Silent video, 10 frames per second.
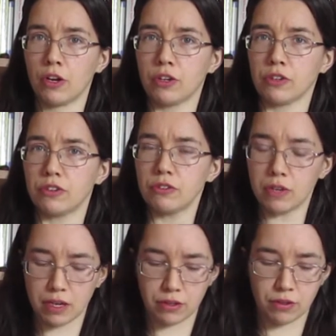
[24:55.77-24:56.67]
you do
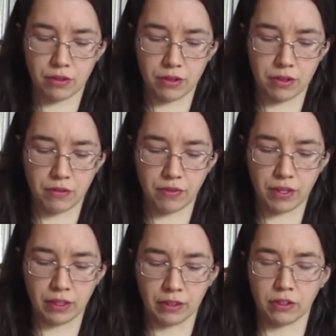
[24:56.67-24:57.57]
get the
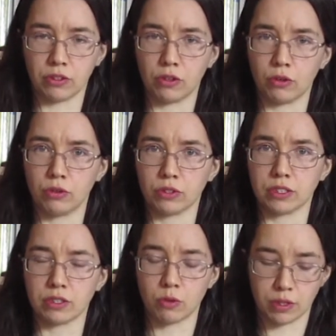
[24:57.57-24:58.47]
feeling that the court
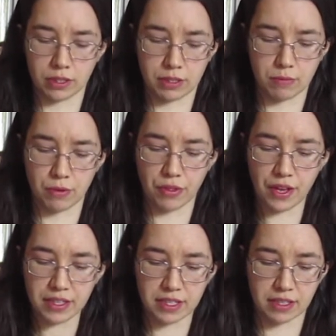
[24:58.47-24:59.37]
is quite
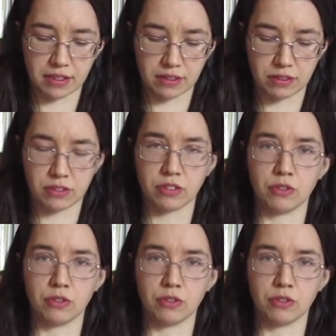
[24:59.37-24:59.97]
sympathetic to